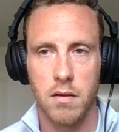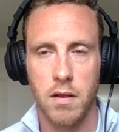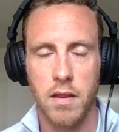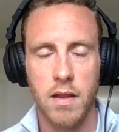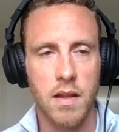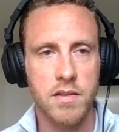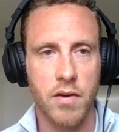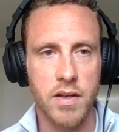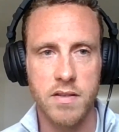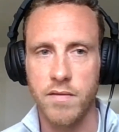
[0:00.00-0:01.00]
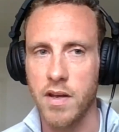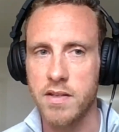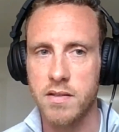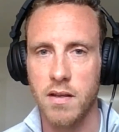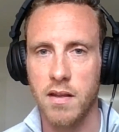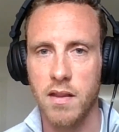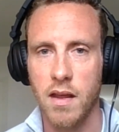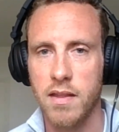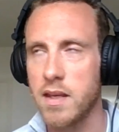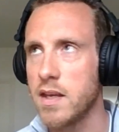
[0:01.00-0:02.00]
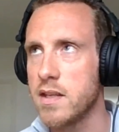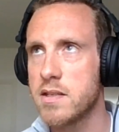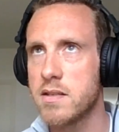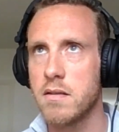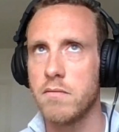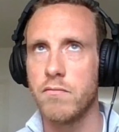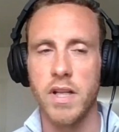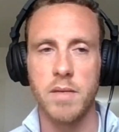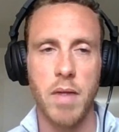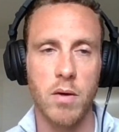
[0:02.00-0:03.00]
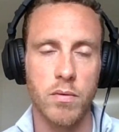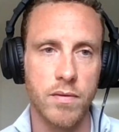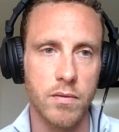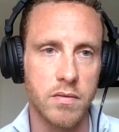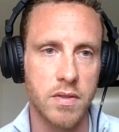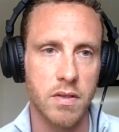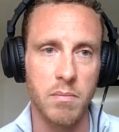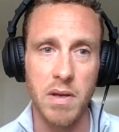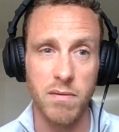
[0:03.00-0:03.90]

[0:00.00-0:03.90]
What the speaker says: I think that's great advice. I think it's really powerful to admit